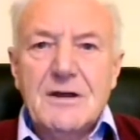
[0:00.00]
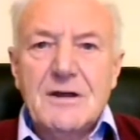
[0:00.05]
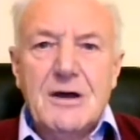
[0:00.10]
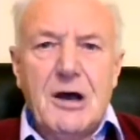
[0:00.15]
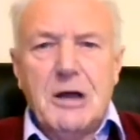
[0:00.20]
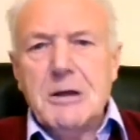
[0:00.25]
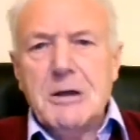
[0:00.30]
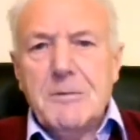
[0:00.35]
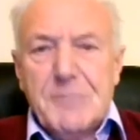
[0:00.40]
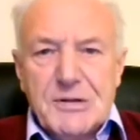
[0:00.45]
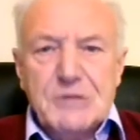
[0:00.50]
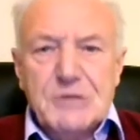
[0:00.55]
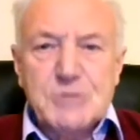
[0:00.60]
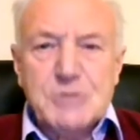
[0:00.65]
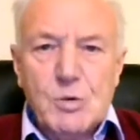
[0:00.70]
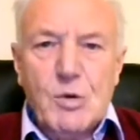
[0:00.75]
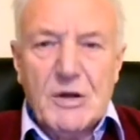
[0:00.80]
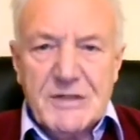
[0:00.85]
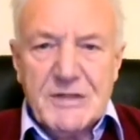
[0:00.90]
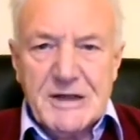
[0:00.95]
I appeal to
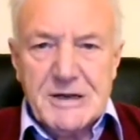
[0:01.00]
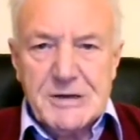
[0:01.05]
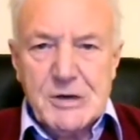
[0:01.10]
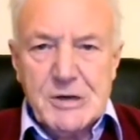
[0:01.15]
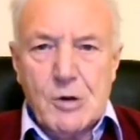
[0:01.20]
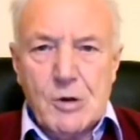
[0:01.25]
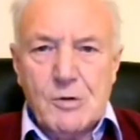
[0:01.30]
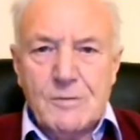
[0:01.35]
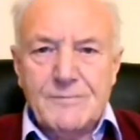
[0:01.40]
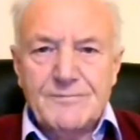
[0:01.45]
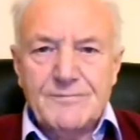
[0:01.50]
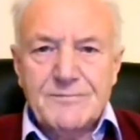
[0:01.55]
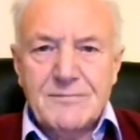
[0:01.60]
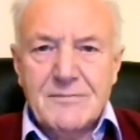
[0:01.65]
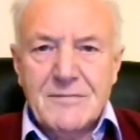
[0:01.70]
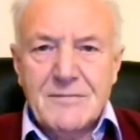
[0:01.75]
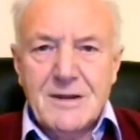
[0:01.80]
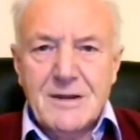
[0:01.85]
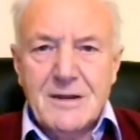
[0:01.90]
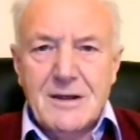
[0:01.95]
what they know.
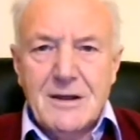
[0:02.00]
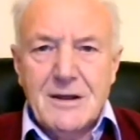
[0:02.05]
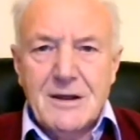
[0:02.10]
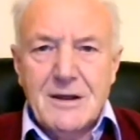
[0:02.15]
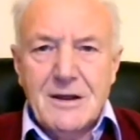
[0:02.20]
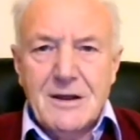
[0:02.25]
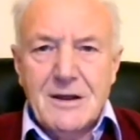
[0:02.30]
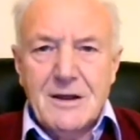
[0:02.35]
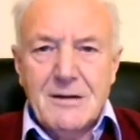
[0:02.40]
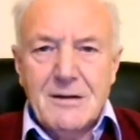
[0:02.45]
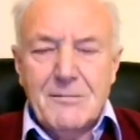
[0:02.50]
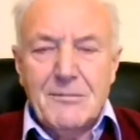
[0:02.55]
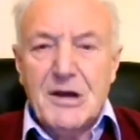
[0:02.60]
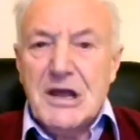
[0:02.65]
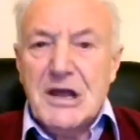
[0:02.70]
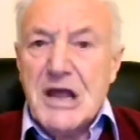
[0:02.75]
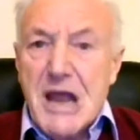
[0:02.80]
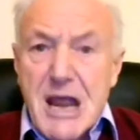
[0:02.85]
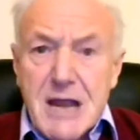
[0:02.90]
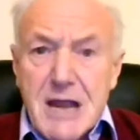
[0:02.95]
My
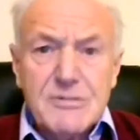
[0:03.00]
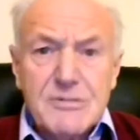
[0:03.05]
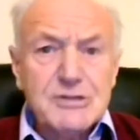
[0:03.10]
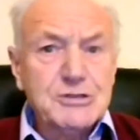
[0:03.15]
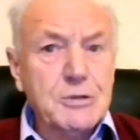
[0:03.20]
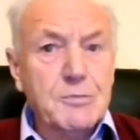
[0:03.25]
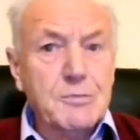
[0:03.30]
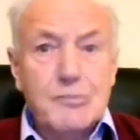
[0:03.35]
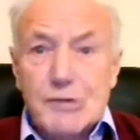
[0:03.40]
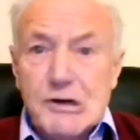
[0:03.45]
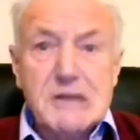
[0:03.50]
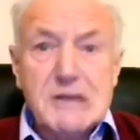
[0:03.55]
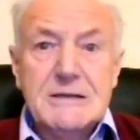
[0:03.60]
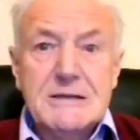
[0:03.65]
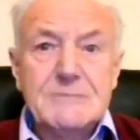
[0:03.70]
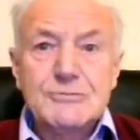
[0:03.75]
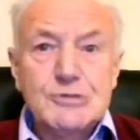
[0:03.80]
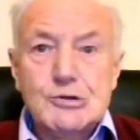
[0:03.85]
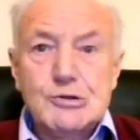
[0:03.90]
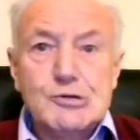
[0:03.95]
aim is to bring
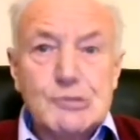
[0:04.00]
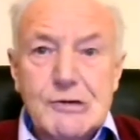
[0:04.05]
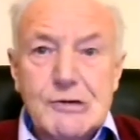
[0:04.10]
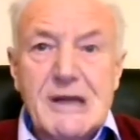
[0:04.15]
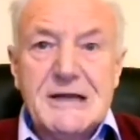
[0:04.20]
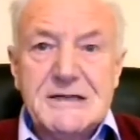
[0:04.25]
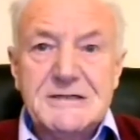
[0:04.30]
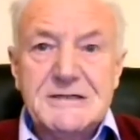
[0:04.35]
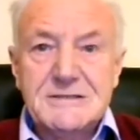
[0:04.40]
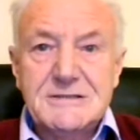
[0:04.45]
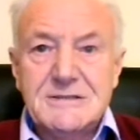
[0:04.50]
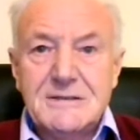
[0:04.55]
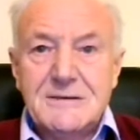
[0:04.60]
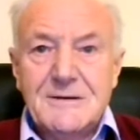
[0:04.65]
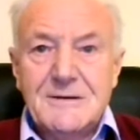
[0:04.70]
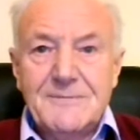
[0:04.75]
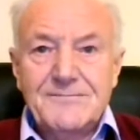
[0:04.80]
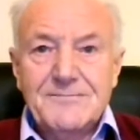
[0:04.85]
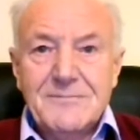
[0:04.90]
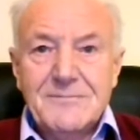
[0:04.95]
them to Christ,
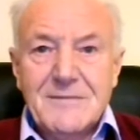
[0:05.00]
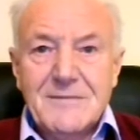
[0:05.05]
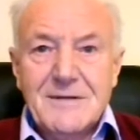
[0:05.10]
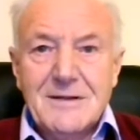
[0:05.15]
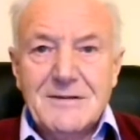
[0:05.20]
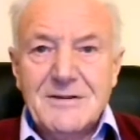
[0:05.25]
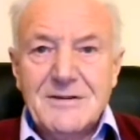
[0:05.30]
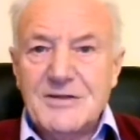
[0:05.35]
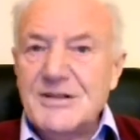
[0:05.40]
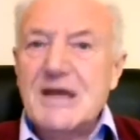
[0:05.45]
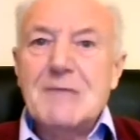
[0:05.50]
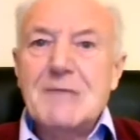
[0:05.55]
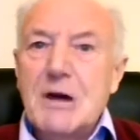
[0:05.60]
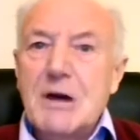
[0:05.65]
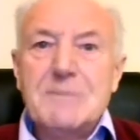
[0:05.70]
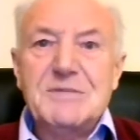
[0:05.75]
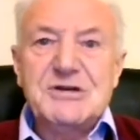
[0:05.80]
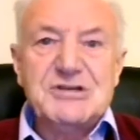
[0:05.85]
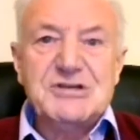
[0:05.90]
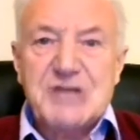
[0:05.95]
that they
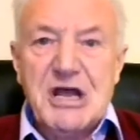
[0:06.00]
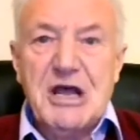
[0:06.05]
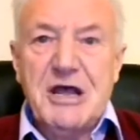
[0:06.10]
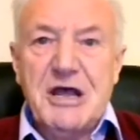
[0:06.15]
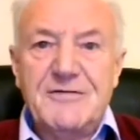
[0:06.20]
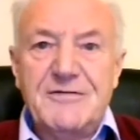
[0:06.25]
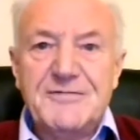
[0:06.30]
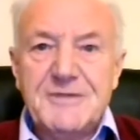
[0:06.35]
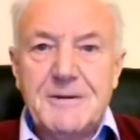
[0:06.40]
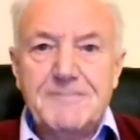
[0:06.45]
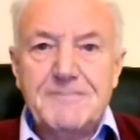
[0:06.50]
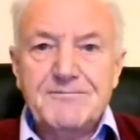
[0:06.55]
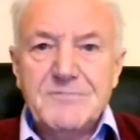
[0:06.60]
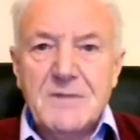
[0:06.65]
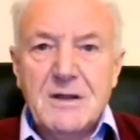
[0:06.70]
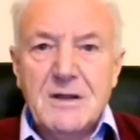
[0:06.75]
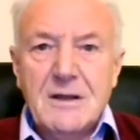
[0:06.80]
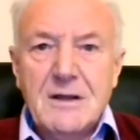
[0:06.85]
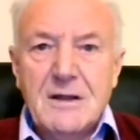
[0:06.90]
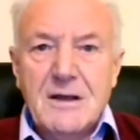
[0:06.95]
might be saved.
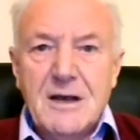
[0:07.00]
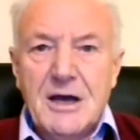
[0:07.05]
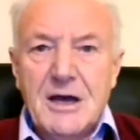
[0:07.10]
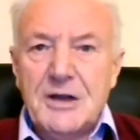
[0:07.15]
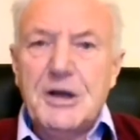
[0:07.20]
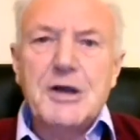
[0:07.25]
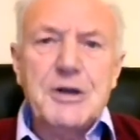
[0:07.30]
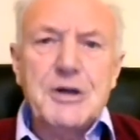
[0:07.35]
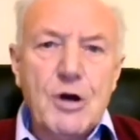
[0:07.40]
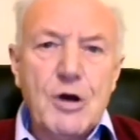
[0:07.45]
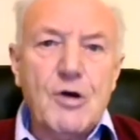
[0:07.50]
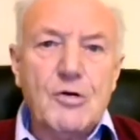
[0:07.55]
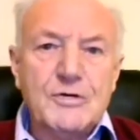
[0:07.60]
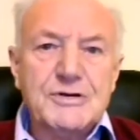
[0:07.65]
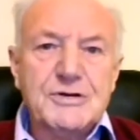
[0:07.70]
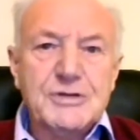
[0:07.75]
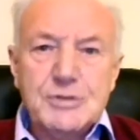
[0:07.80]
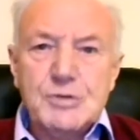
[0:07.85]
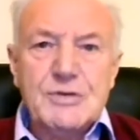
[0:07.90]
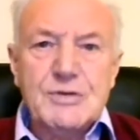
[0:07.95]
And I know
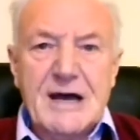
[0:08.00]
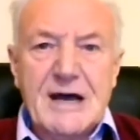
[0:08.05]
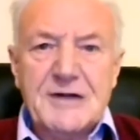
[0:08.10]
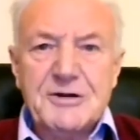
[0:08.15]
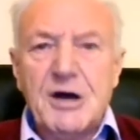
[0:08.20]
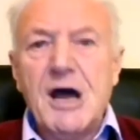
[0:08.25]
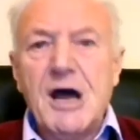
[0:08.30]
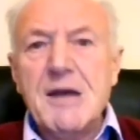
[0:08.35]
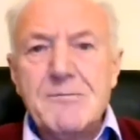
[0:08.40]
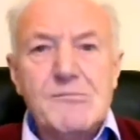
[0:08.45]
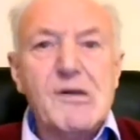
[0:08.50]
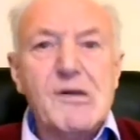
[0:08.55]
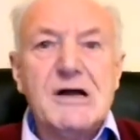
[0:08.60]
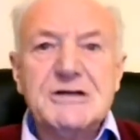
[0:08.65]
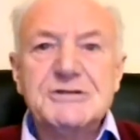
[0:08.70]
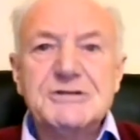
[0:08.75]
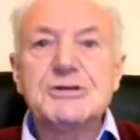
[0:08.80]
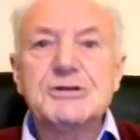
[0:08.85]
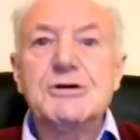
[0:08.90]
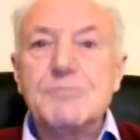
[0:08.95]
to do that I
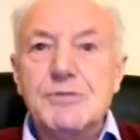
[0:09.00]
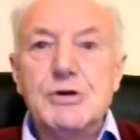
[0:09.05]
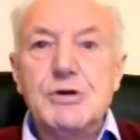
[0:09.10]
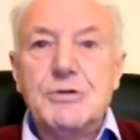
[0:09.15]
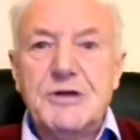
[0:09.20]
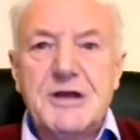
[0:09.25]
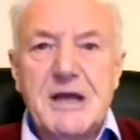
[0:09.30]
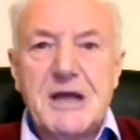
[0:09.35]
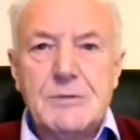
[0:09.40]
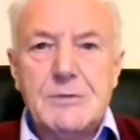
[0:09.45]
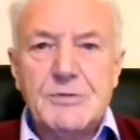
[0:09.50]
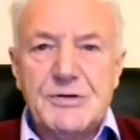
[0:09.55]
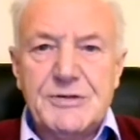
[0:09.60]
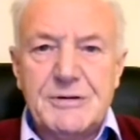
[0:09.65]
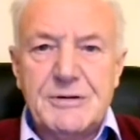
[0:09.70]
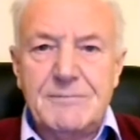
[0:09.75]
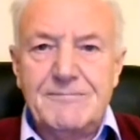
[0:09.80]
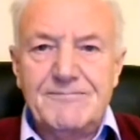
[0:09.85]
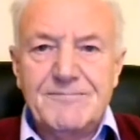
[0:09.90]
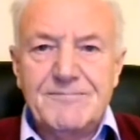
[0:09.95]
must communicate with
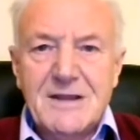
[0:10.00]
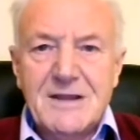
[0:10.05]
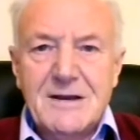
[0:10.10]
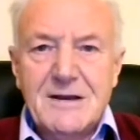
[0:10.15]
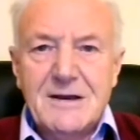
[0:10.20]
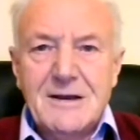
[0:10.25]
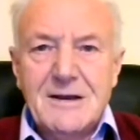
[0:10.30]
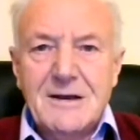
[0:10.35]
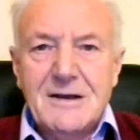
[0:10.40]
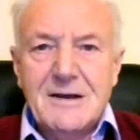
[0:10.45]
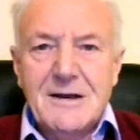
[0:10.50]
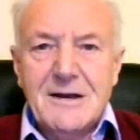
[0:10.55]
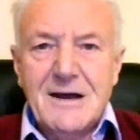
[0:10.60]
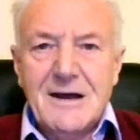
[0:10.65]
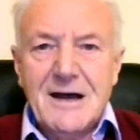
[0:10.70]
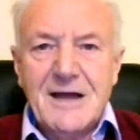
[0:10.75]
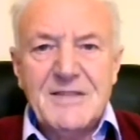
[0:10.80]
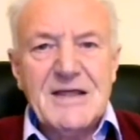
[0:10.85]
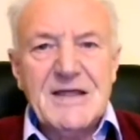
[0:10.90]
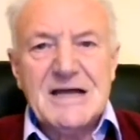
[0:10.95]
them.
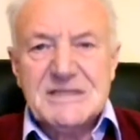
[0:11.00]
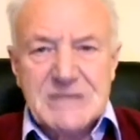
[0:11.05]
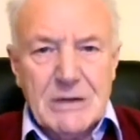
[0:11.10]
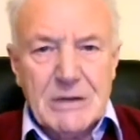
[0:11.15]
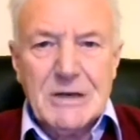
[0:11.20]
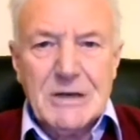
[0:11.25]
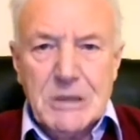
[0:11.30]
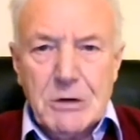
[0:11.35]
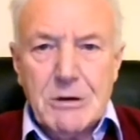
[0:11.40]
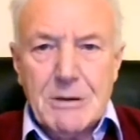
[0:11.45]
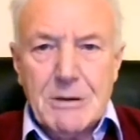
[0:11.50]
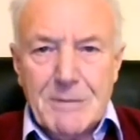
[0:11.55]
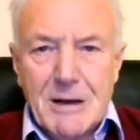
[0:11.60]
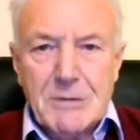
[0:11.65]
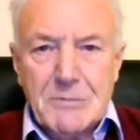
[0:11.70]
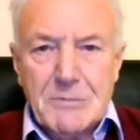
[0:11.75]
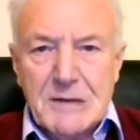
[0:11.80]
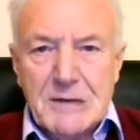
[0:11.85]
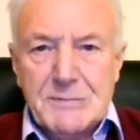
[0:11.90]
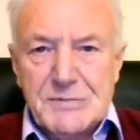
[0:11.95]
And that's how I go
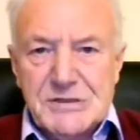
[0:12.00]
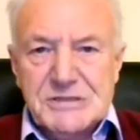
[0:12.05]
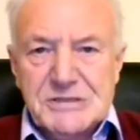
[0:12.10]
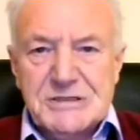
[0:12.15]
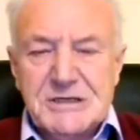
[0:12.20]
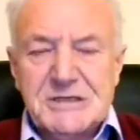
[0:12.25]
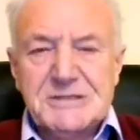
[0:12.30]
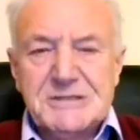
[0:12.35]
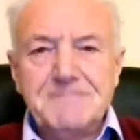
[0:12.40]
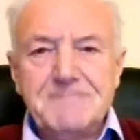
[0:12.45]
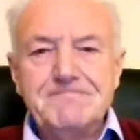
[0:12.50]
about my business.